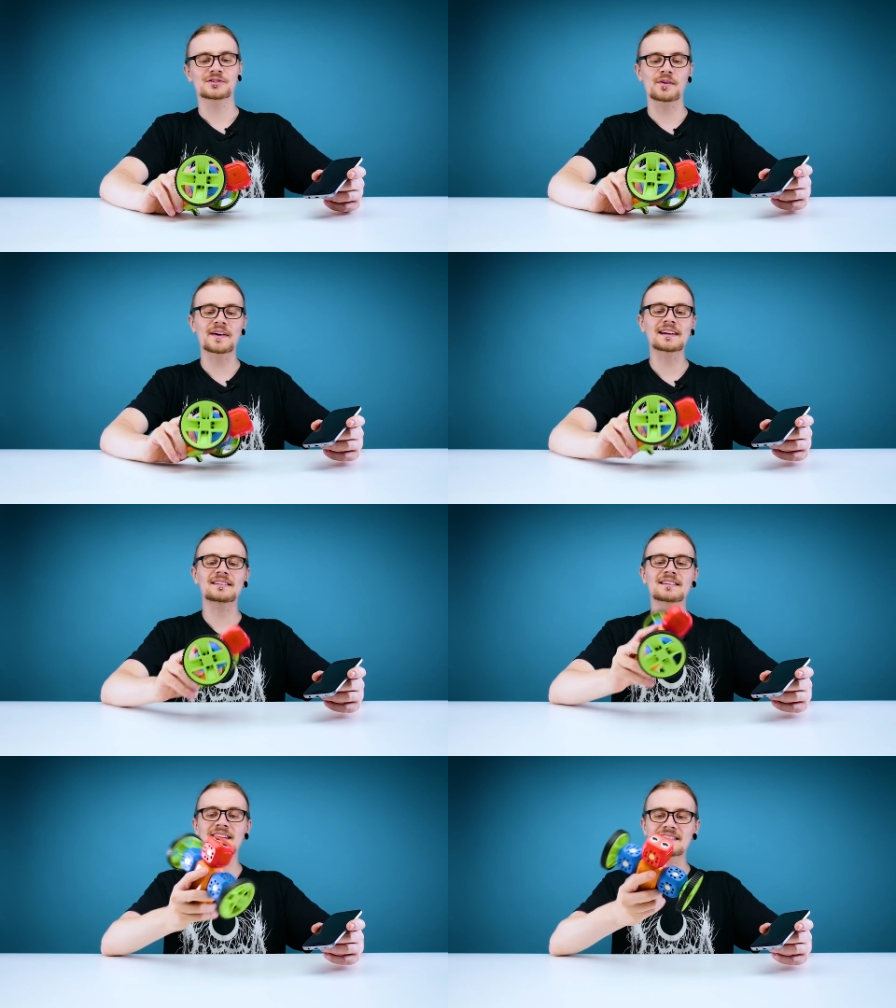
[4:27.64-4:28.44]
So I've added
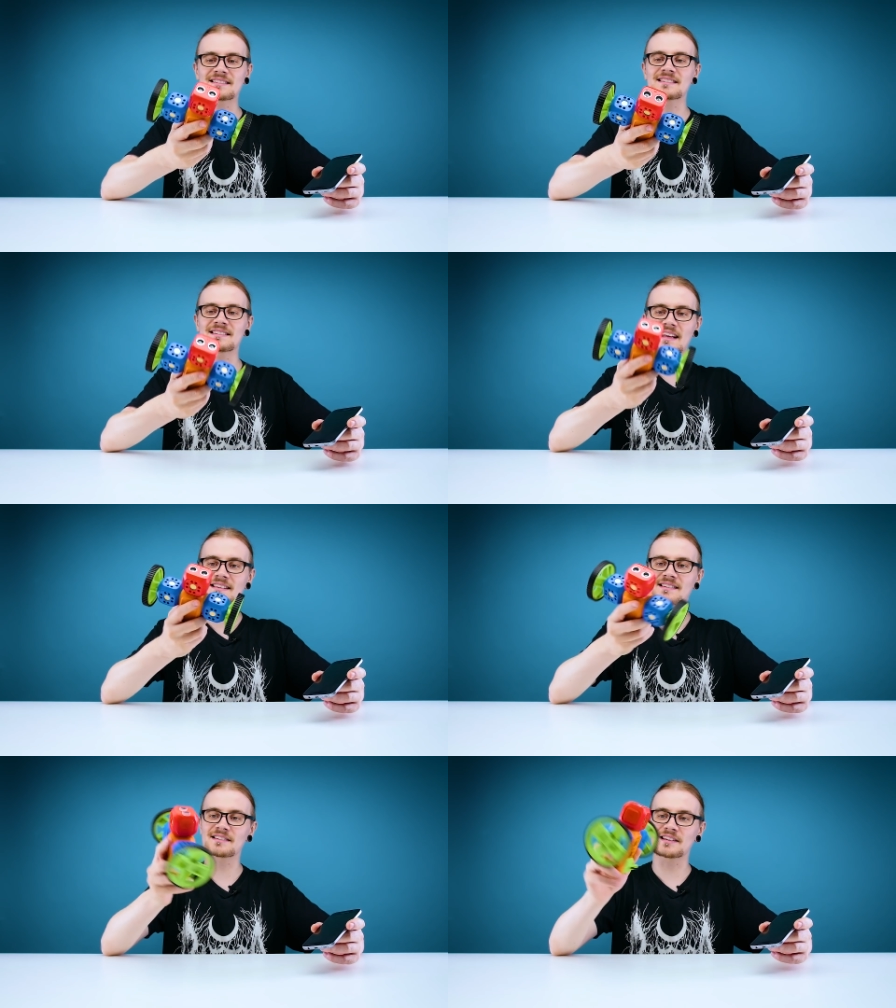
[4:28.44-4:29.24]
the distance
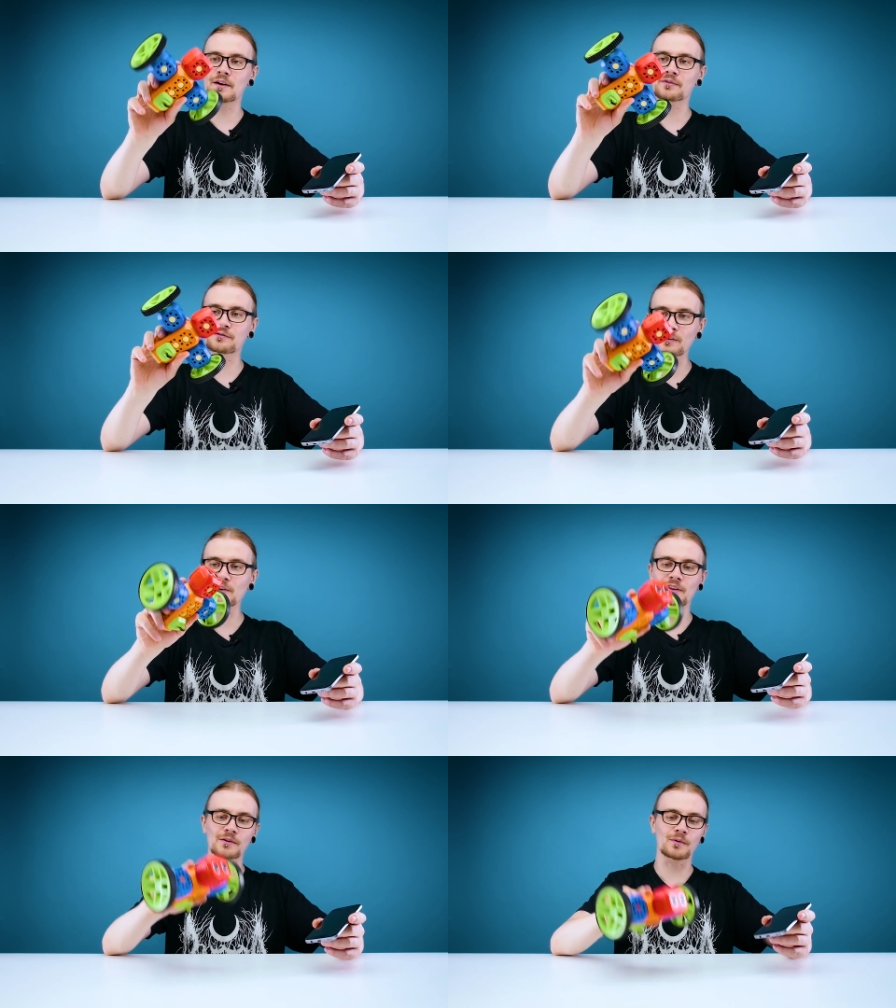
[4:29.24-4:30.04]
sensor to the front
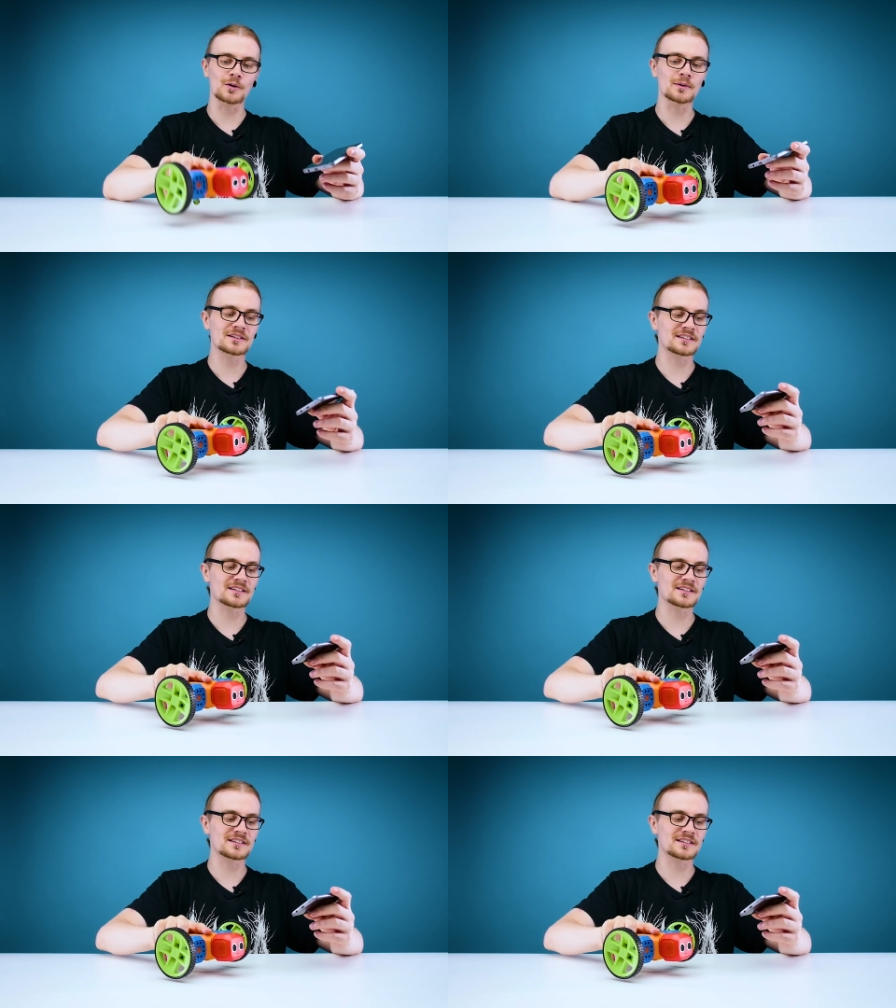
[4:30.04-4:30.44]
of the robot.